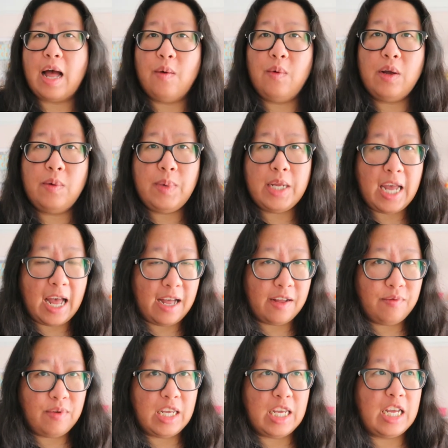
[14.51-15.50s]
I will be
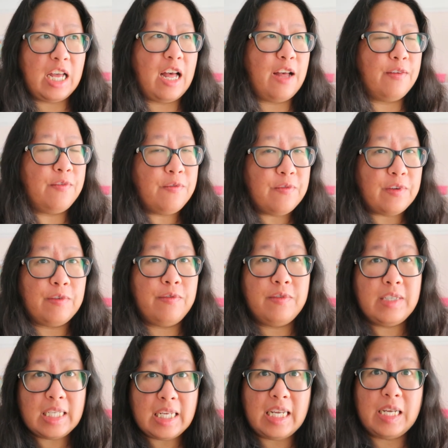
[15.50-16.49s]
having a
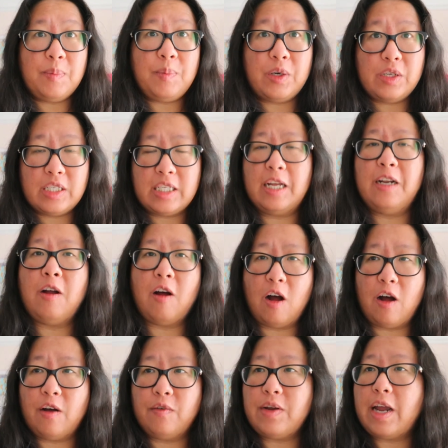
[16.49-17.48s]
15%
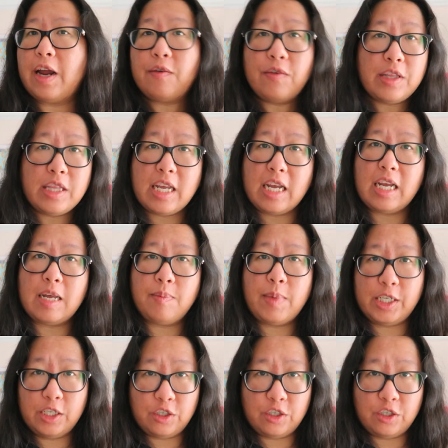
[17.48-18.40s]
off everything in my